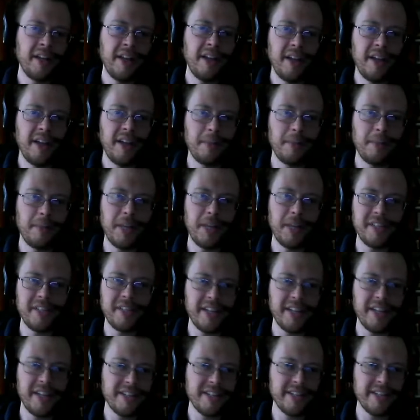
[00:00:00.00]
play
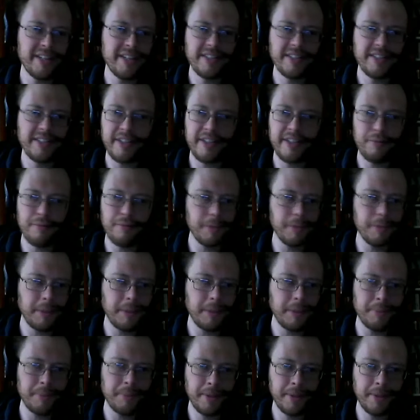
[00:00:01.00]
tests and stuff for
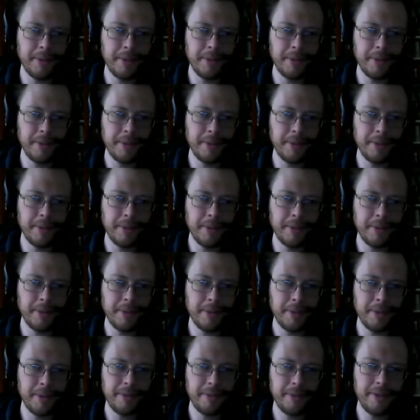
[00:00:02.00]
people there,
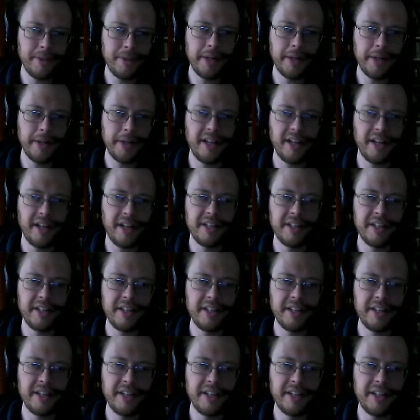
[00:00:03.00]
and
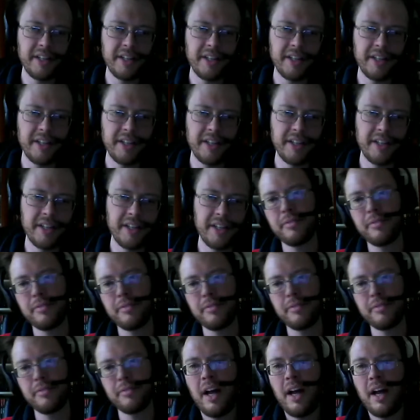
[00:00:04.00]
it's been really fun.
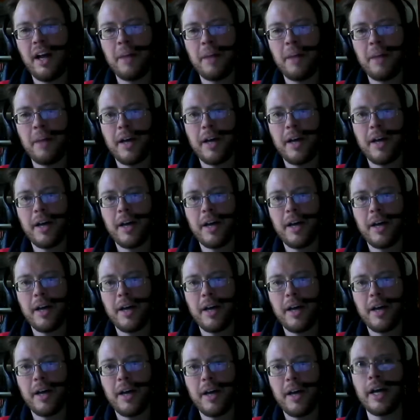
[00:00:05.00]
A
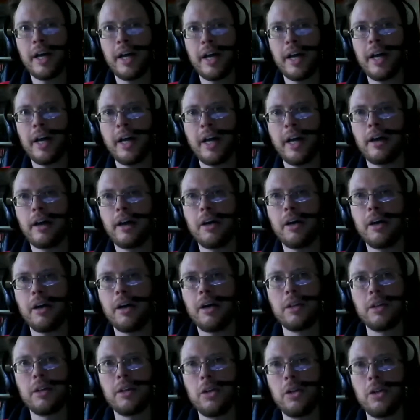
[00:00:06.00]
friend of mine and I
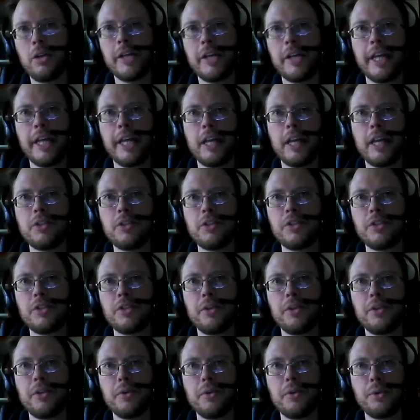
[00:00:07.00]
are looking
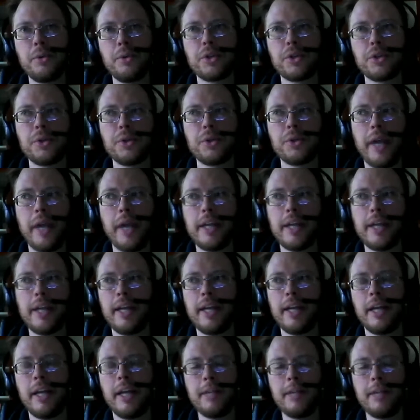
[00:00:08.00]
into
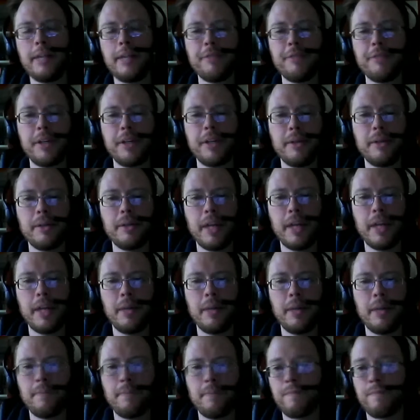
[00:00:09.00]
creating a video game.